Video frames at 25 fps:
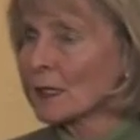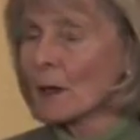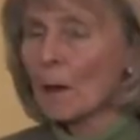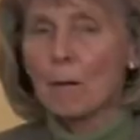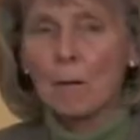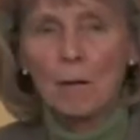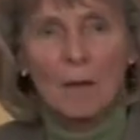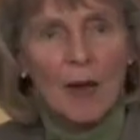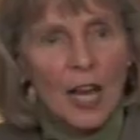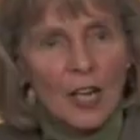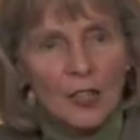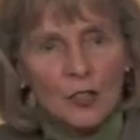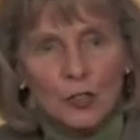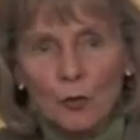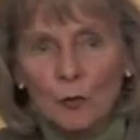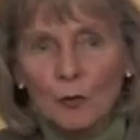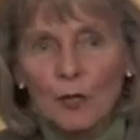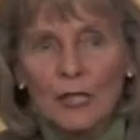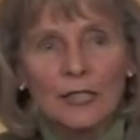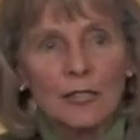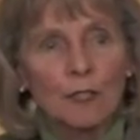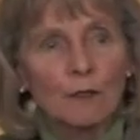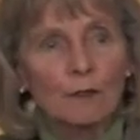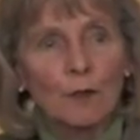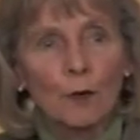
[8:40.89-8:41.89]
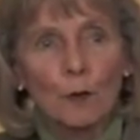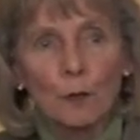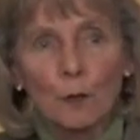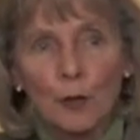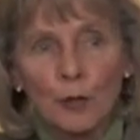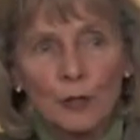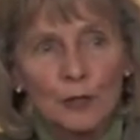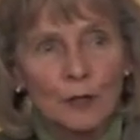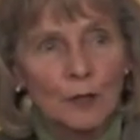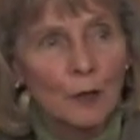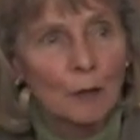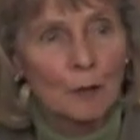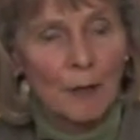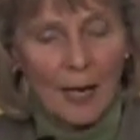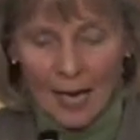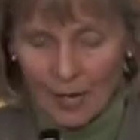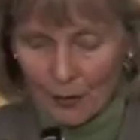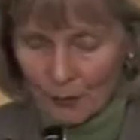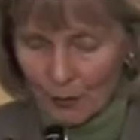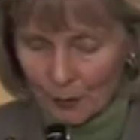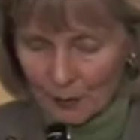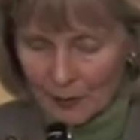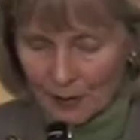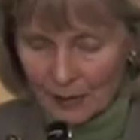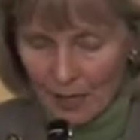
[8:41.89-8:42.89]
a major reason for personal
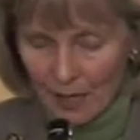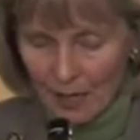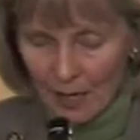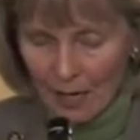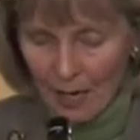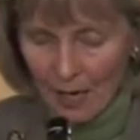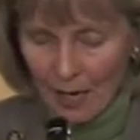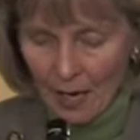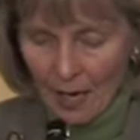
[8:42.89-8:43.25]
bankruptcy.